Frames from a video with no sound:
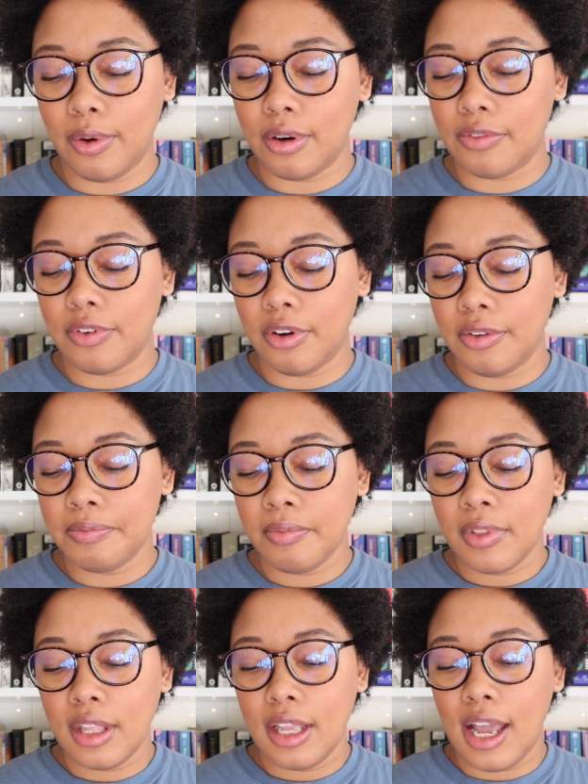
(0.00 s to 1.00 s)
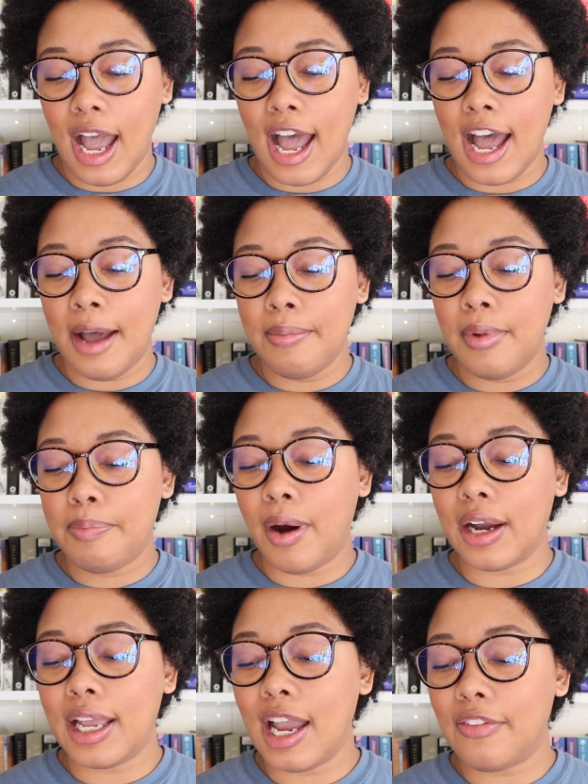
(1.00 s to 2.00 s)
wonderful.
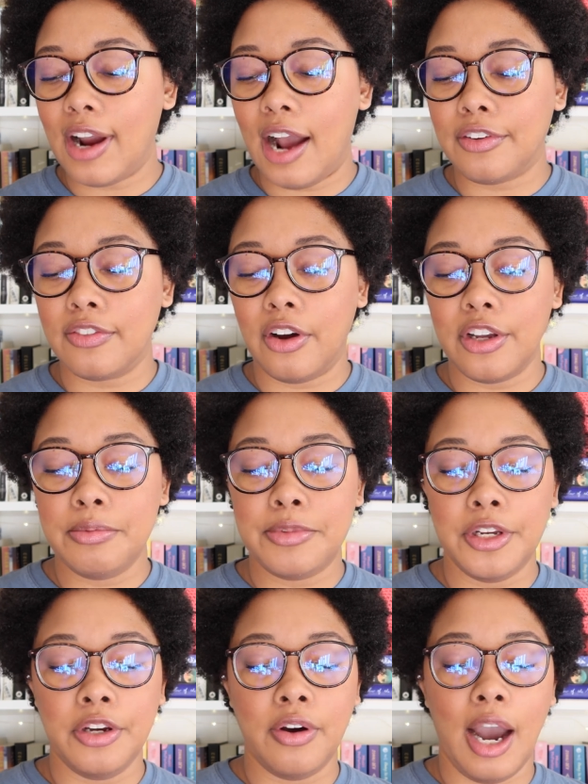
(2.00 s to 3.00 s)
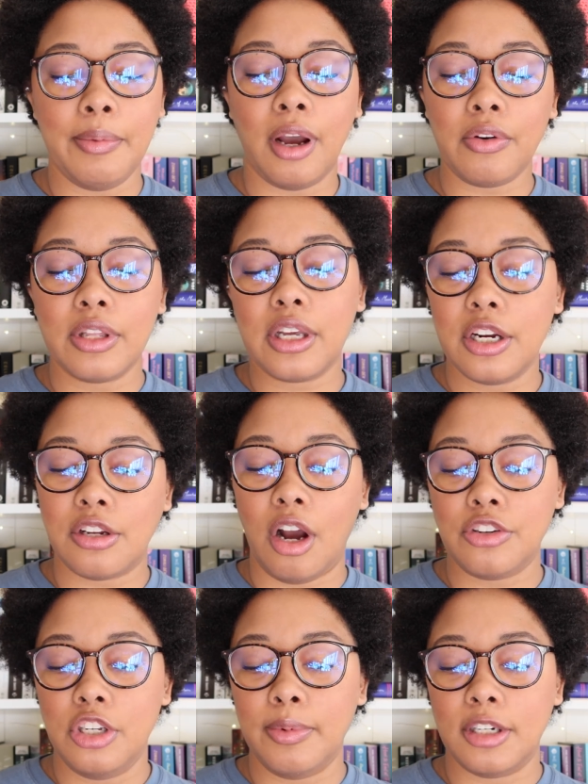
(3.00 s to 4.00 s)
Pucking Ever After Volume 2, I'm not really going to
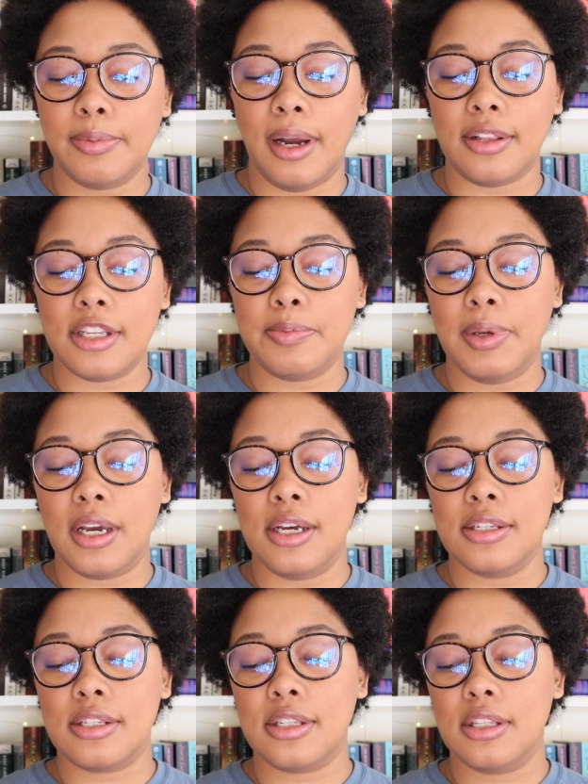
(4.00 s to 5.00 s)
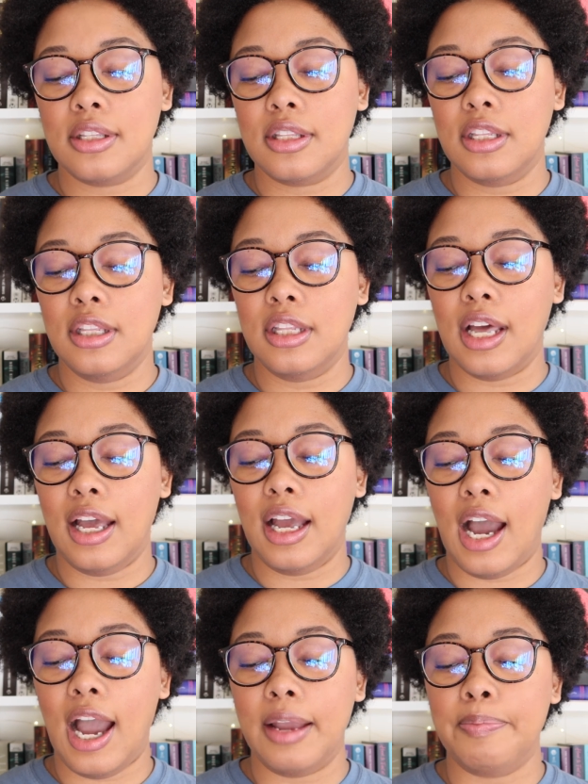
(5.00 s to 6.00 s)
talk too much about this because
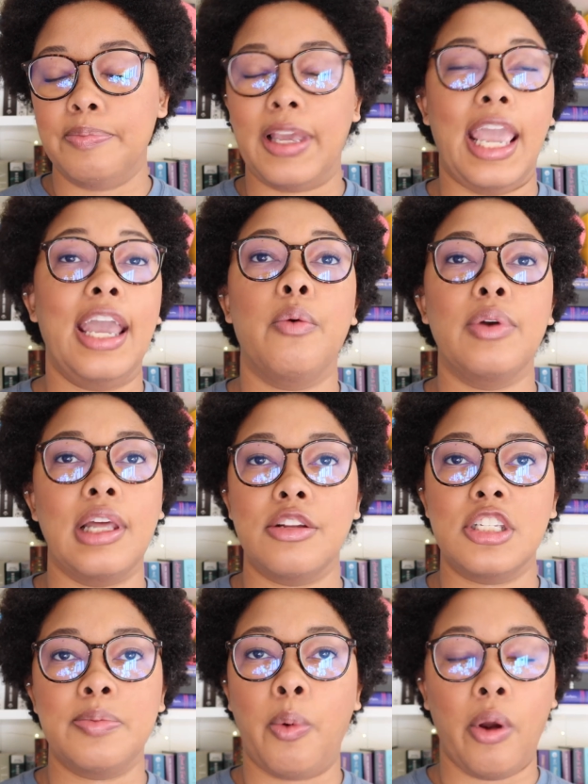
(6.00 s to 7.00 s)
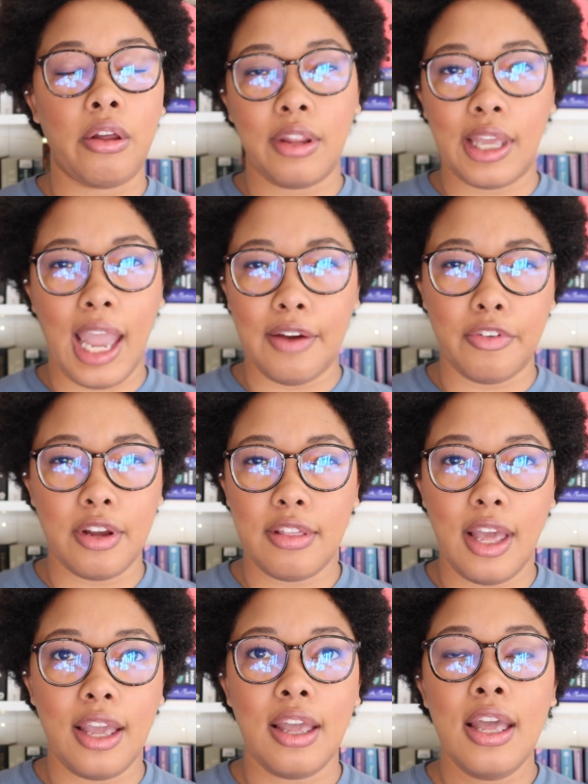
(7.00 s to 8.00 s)
I can't without spoiling
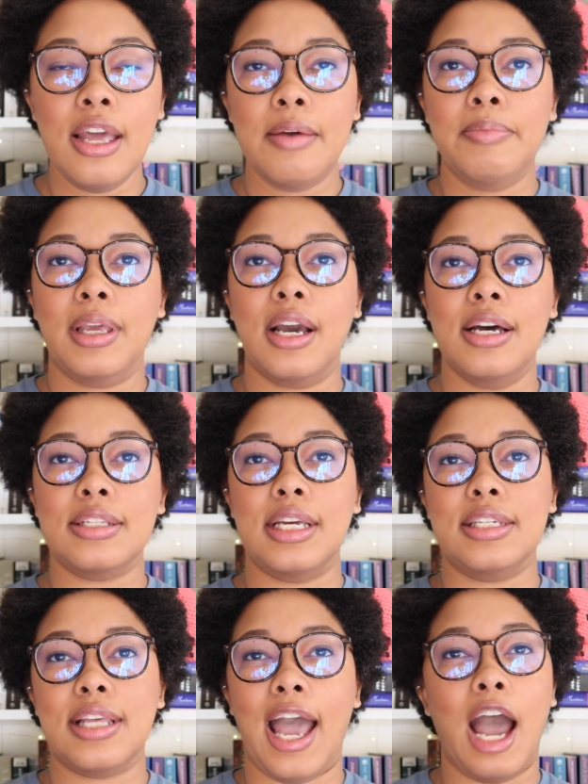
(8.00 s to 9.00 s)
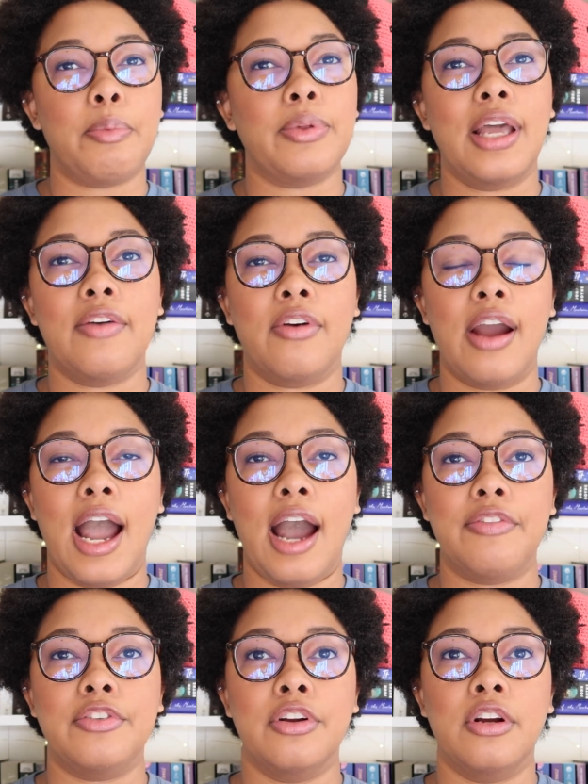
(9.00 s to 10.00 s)
everything, because it's a happily ever
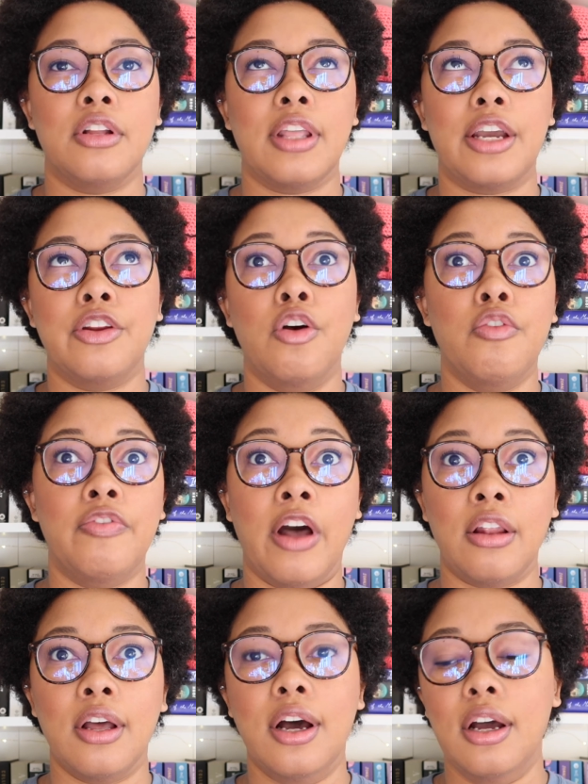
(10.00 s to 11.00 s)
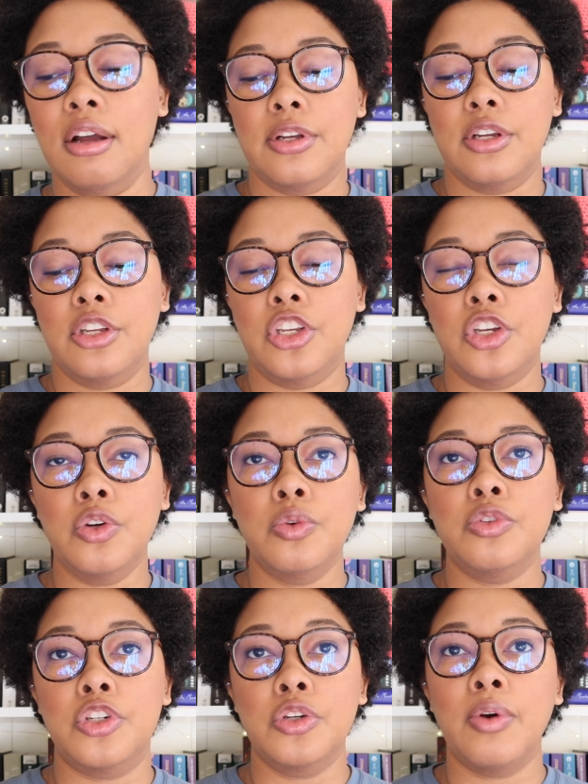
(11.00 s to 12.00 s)
after, like, novella. You
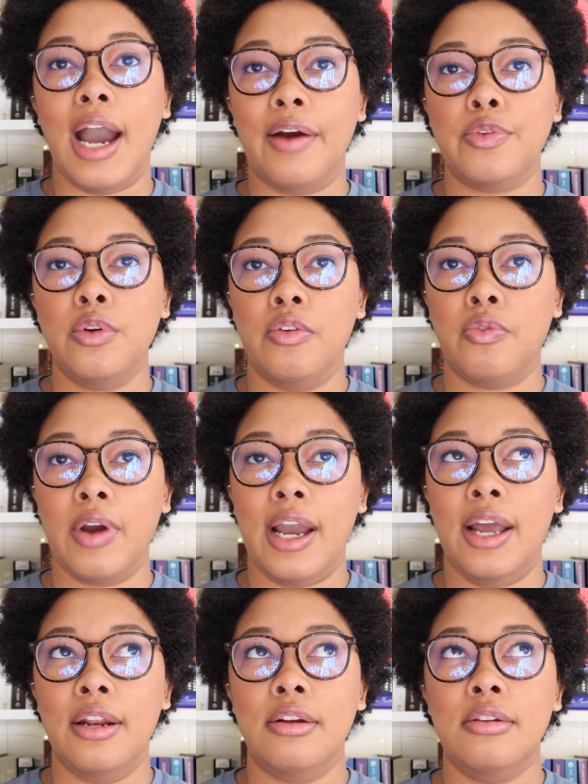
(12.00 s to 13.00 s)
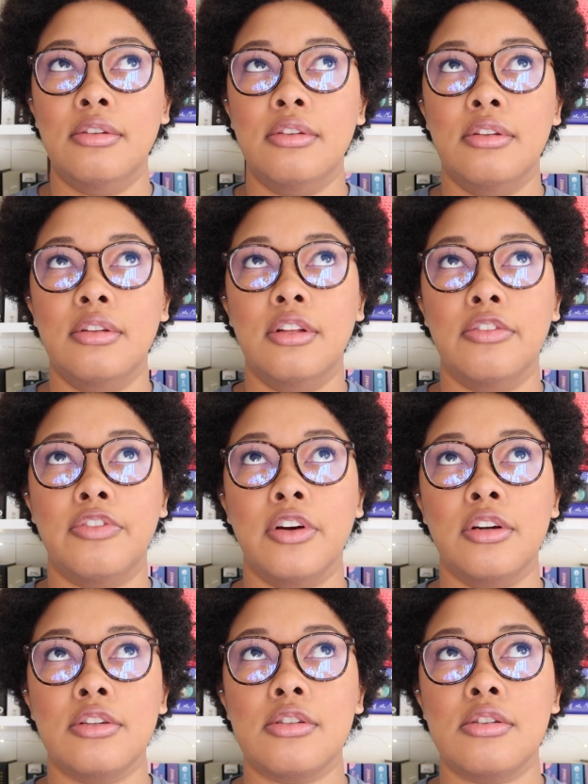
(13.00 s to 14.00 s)
do have to have read the
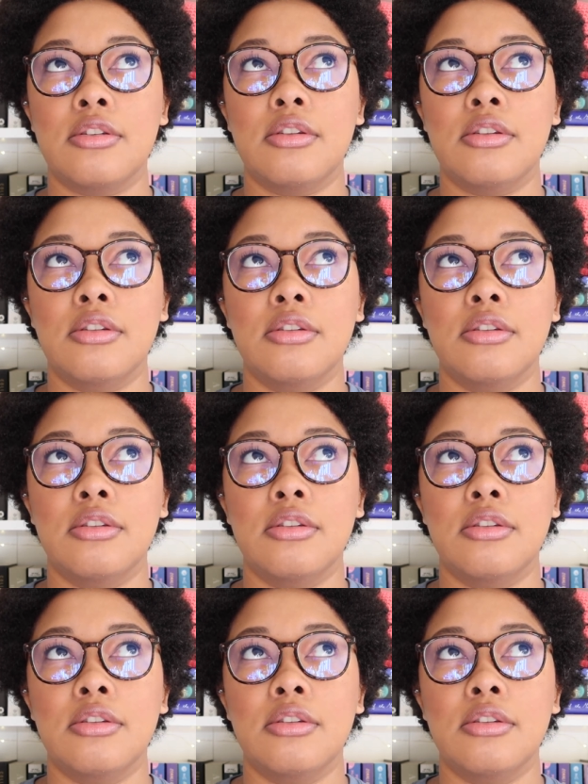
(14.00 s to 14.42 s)
first